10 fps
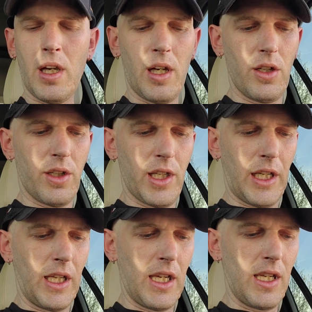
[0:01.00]
Okay,
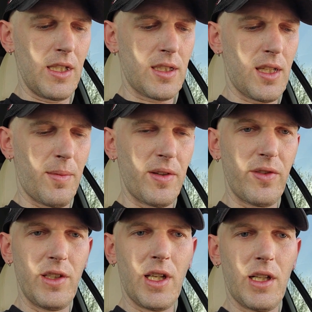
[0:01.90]
as some of
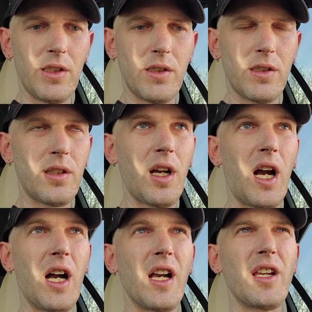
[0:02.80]
you know,
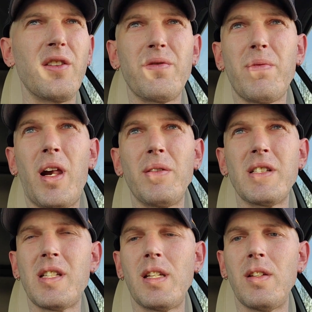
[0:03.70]
you've probably
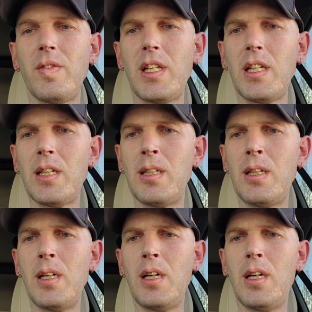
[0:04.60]
seen the video.
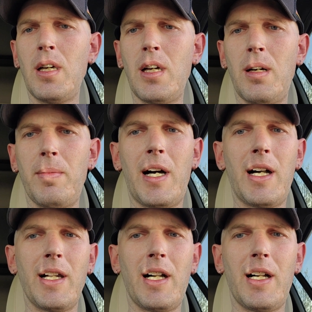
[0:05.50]

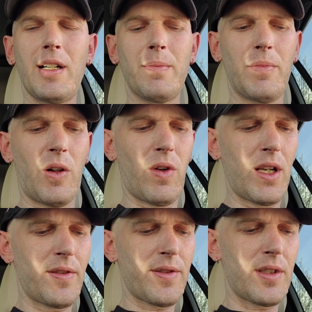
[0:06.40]
My
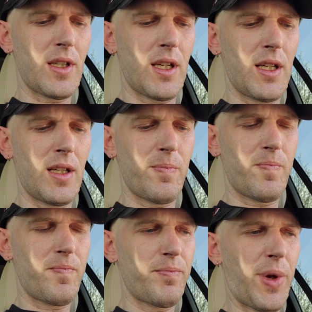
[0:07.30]
wife's
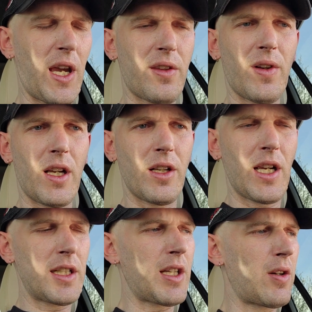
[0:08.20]
Pathfinder
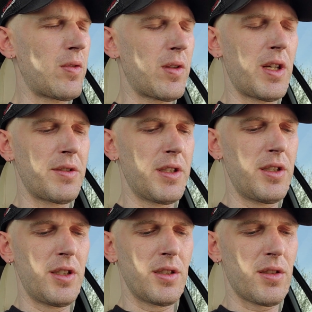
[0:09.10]
got totaled on New
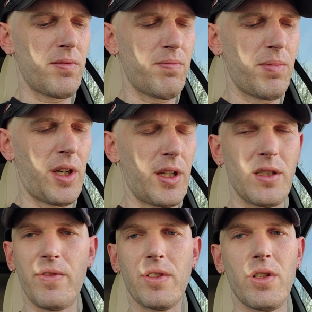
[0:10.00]
Year's because
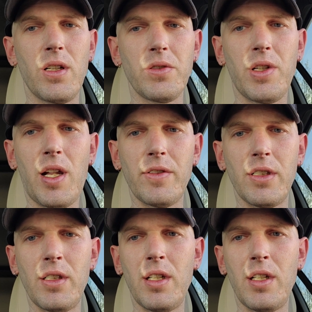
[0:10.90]
of a drunk driver.